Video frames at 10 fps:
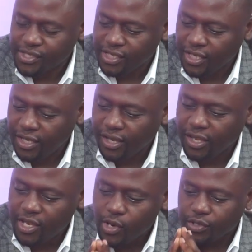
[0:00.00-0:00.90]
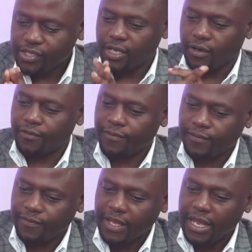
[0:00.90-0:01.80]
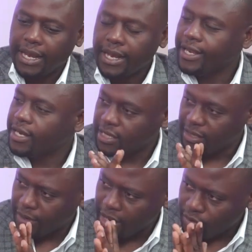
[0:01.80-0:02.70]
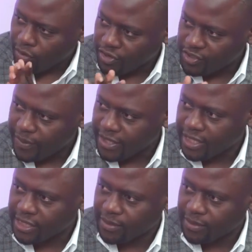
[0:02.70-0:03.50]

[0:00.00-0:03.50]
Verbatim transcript: see yourself leading the Malawi Congress Party at